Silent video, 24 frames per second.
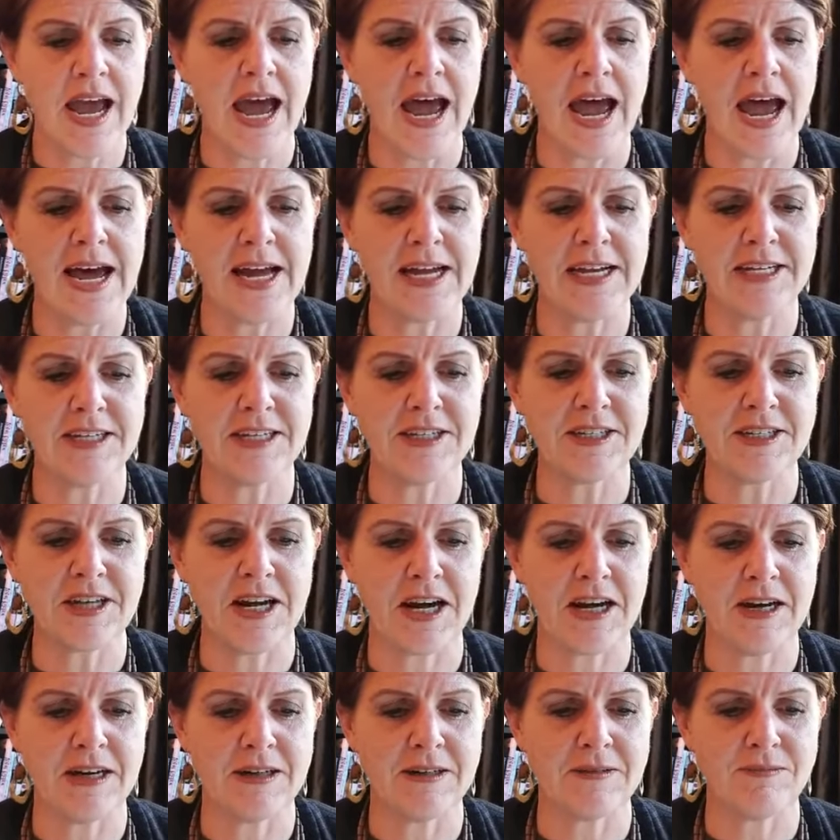
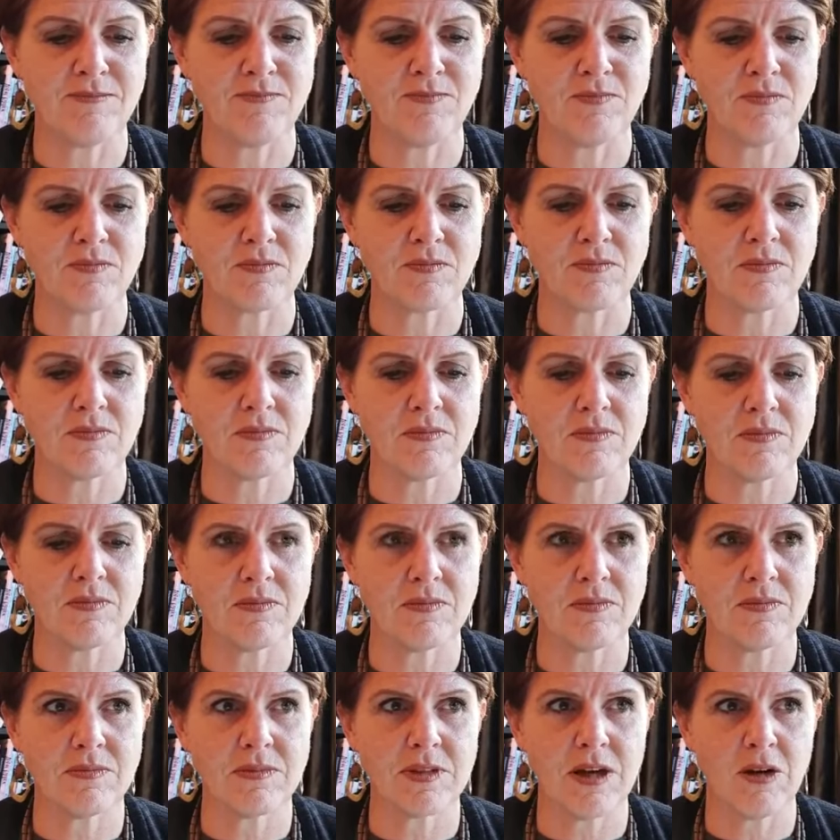And
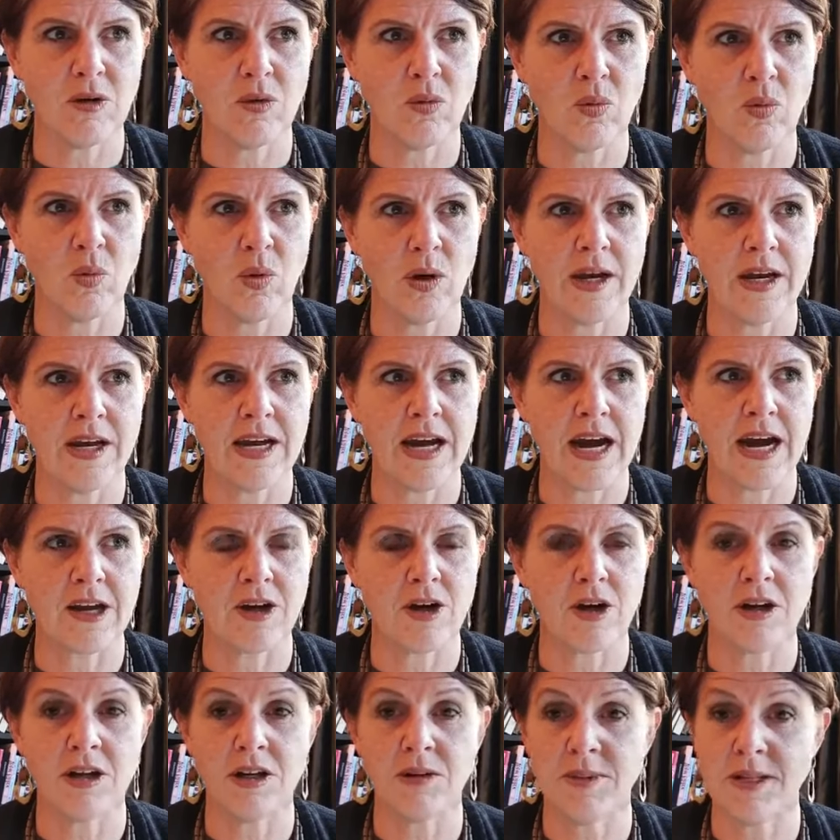we are
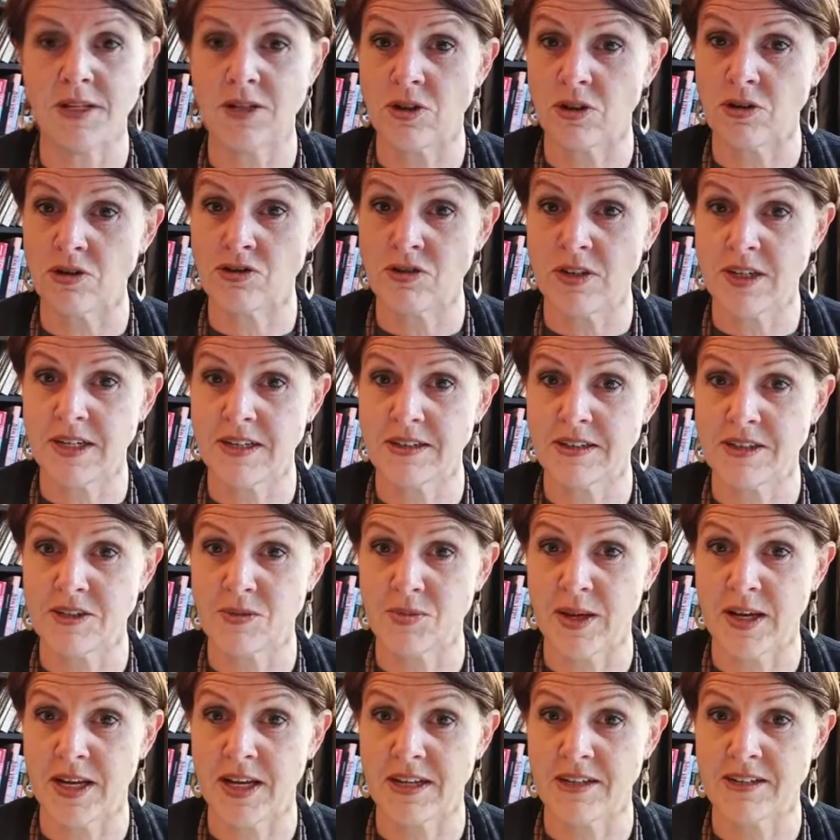going to be dog training this
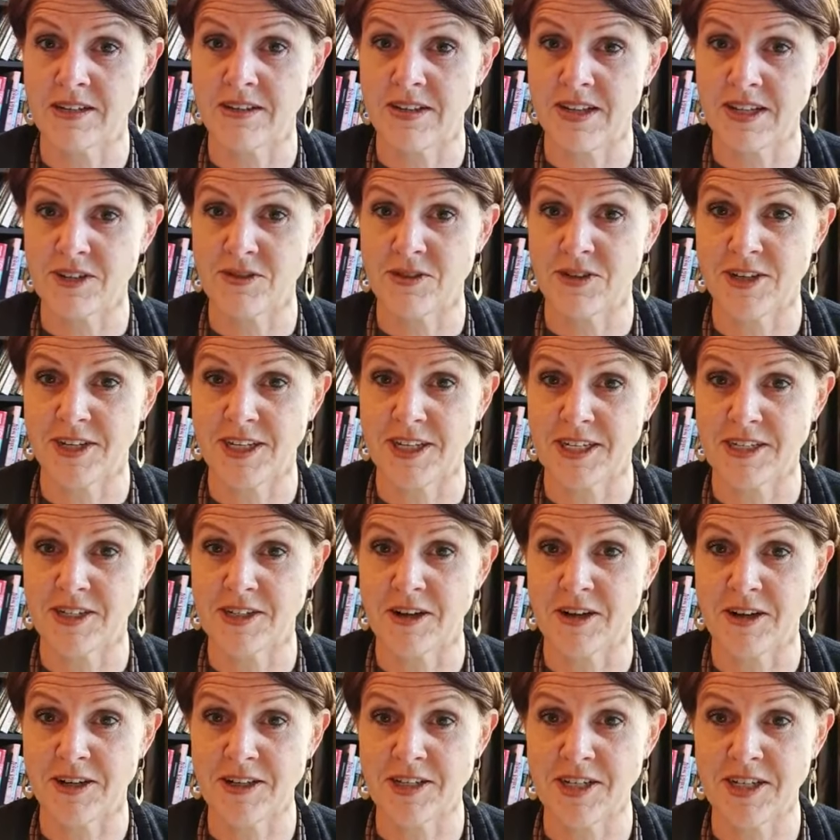weekend, so that's very
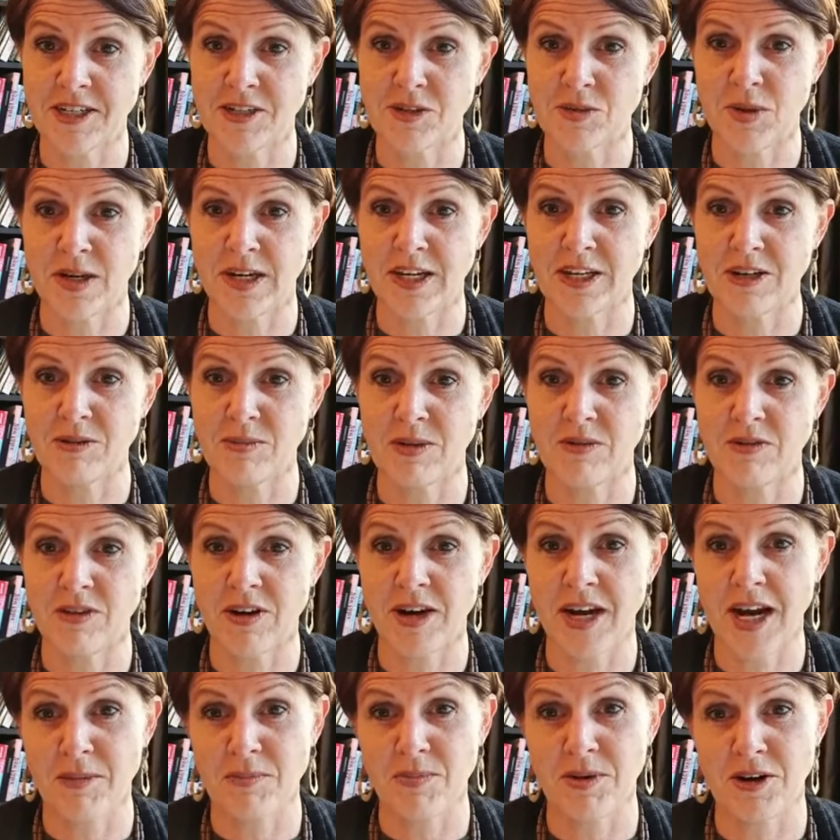exciting. Edwina, you'd be
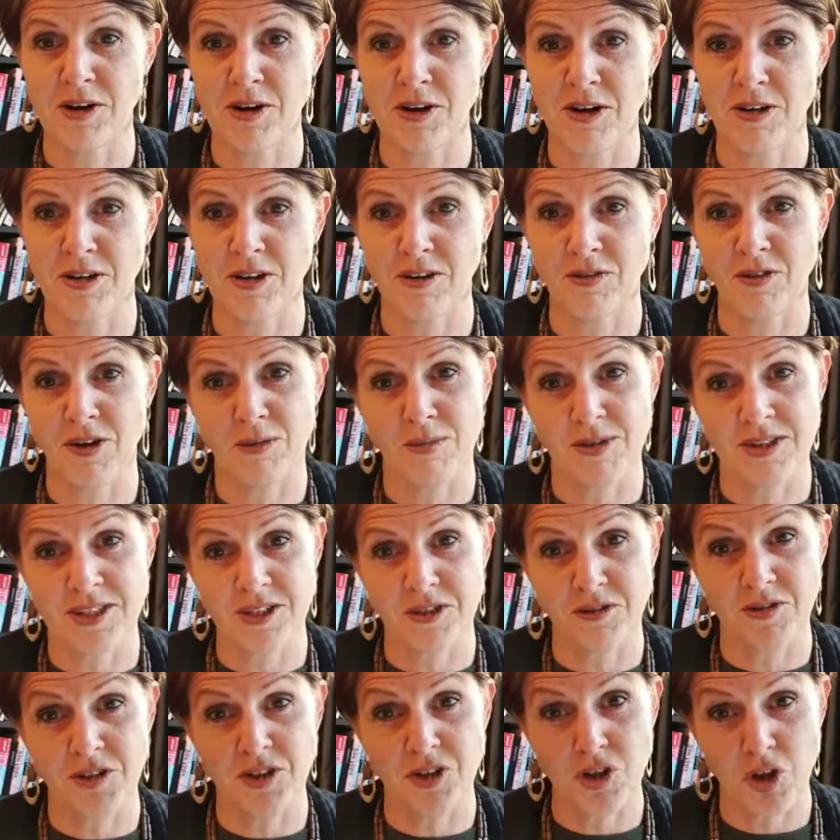very happy to know that I've got
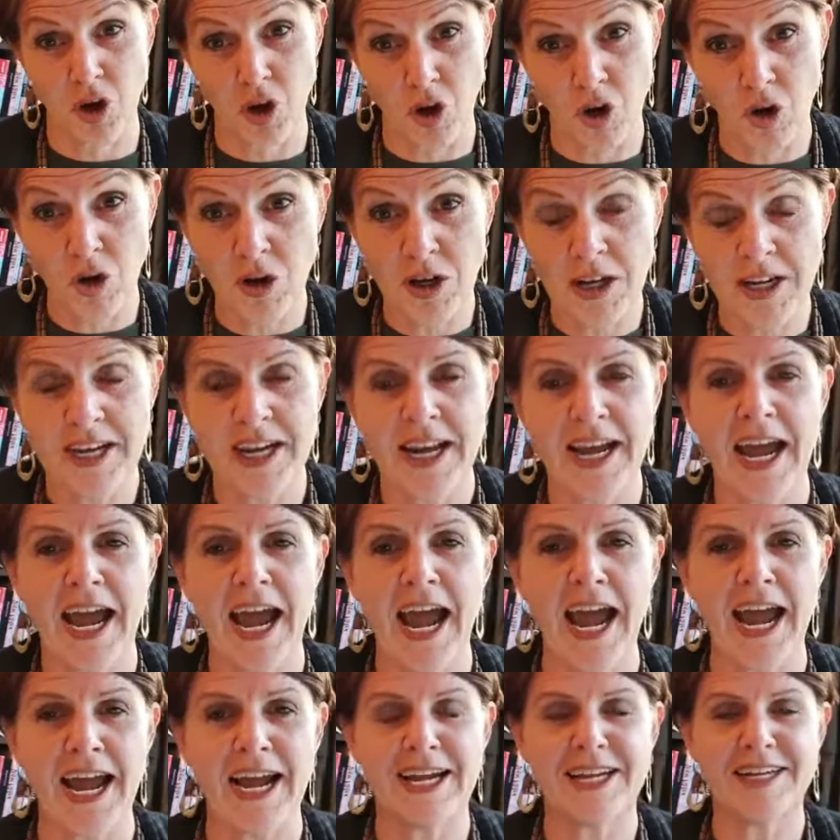myself a dog,
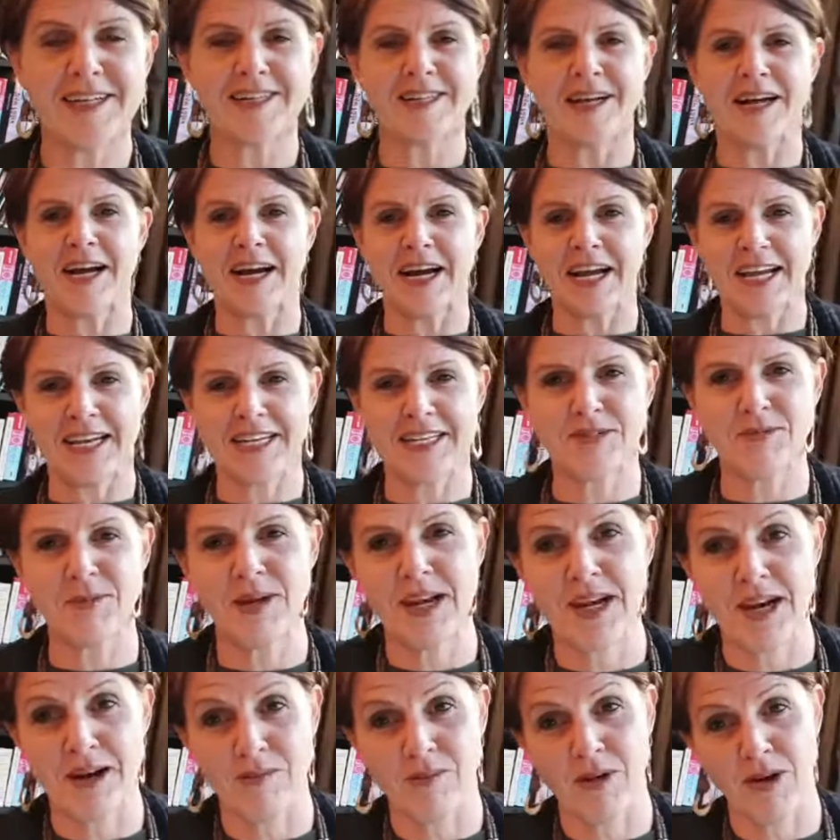and he's
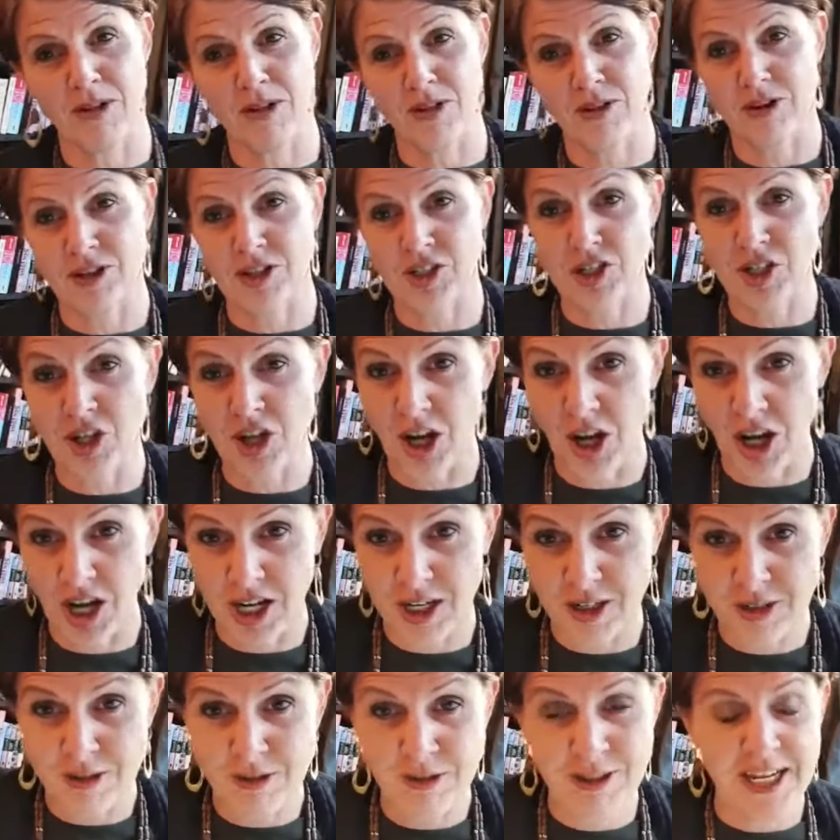become my third
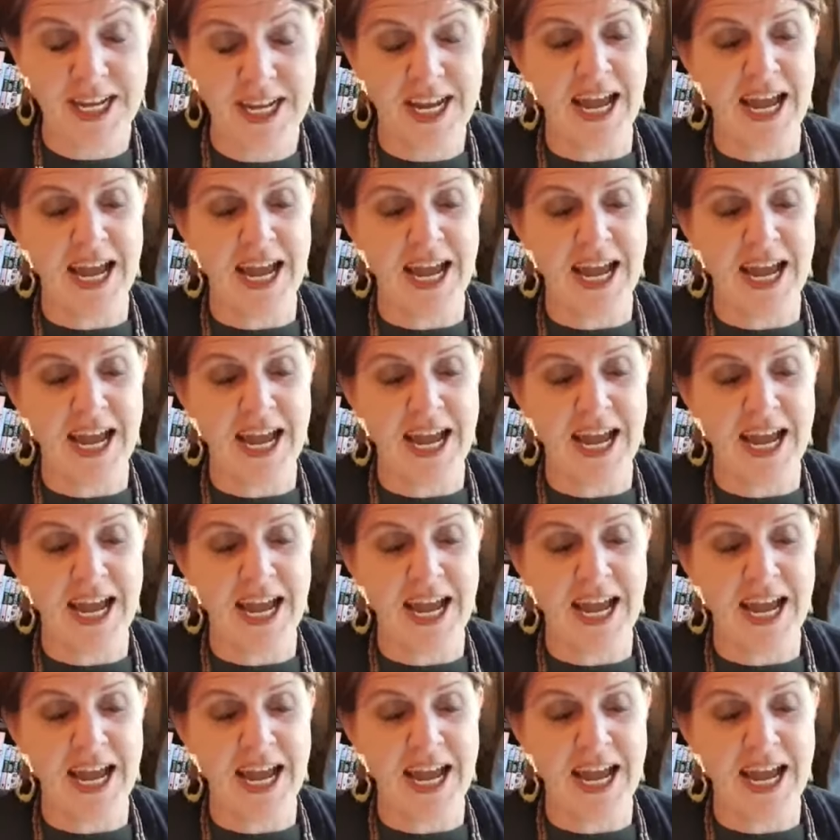child.